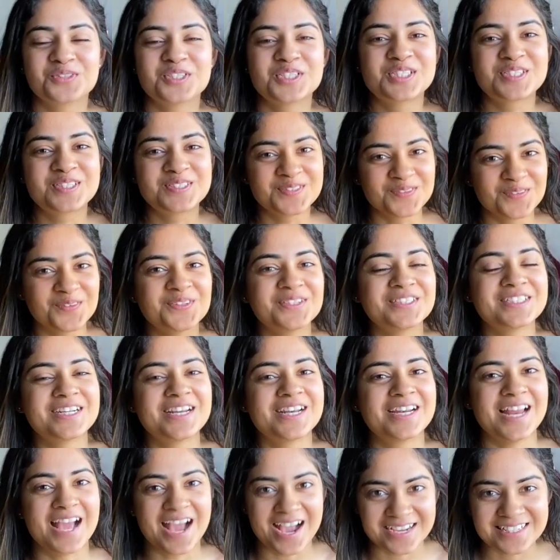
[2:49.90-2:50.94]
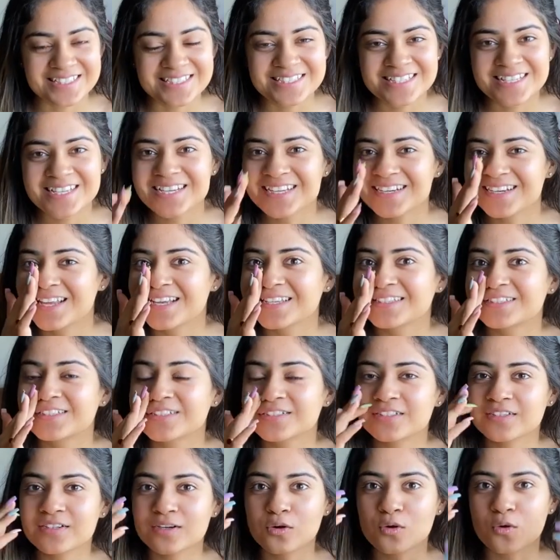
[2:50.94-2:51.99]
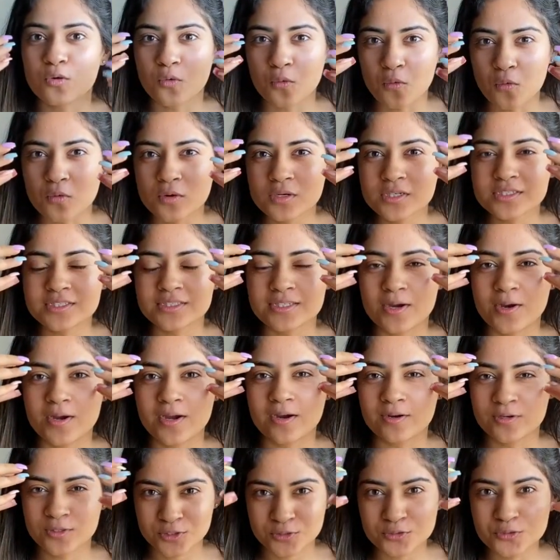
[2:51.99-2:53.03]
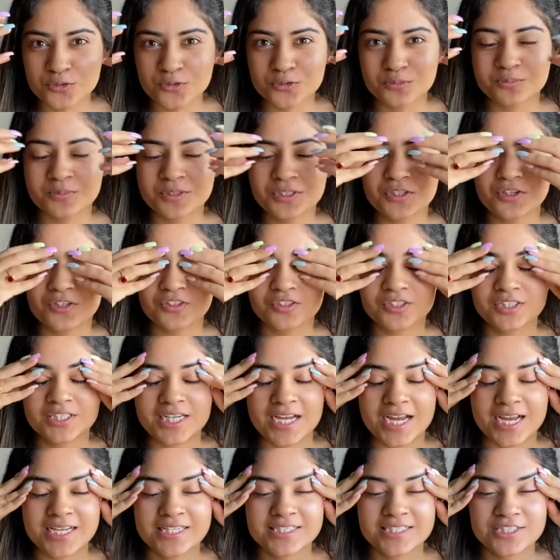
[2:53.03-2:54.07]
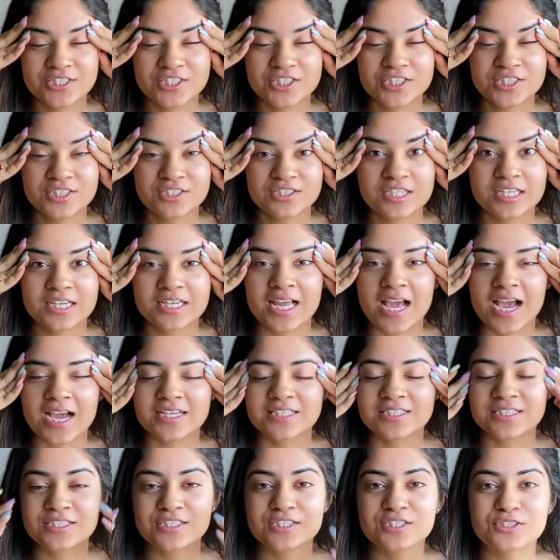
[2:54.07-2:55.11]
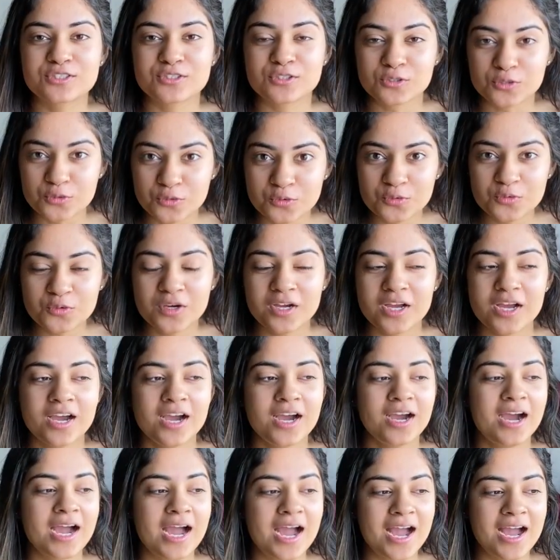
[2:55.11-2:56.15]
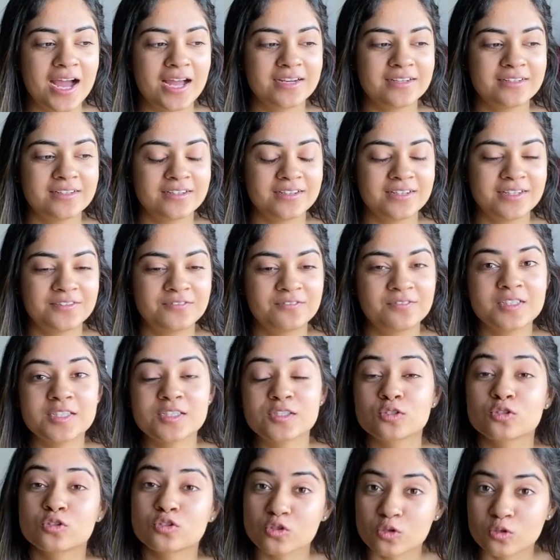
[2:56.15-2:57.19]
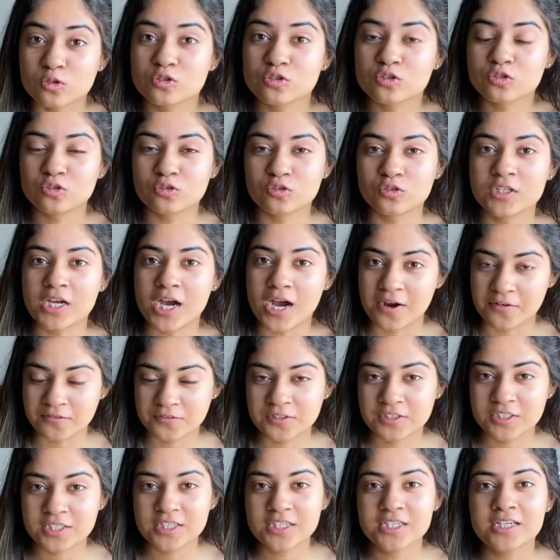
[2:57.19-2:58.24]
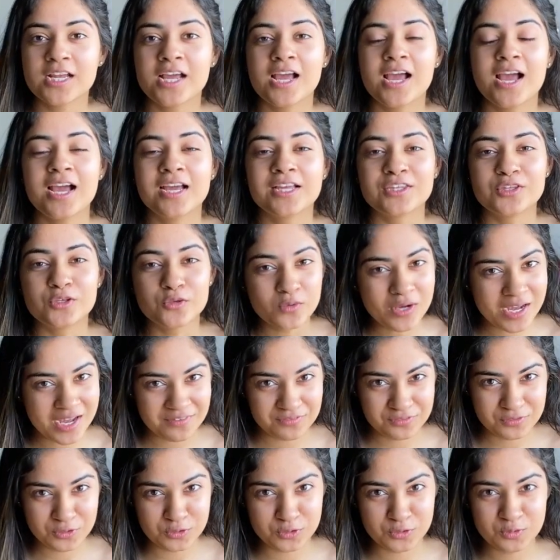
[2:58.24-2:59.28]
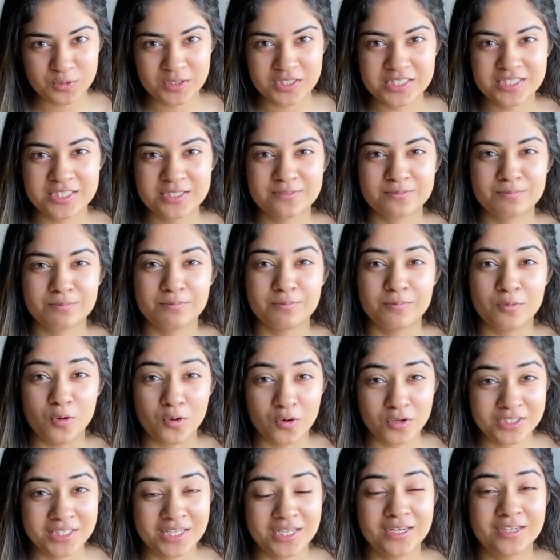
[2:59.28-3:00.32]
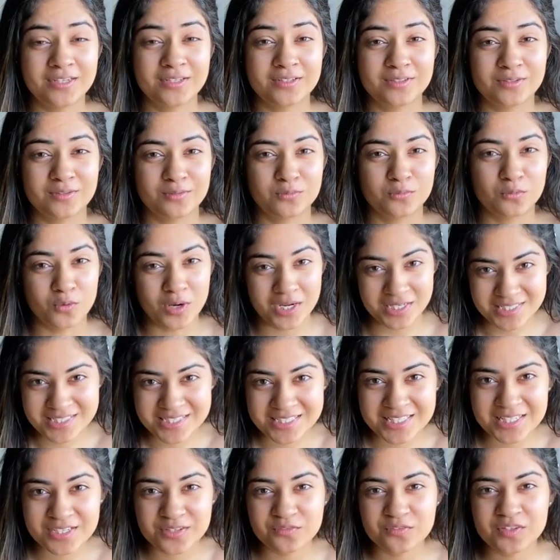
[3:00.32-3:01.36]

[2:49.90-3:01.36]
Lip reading: was so relaxing. Like the cold cucumber on your eyes, it just relaxes you and it feels so good after it. You have to do this more than once in a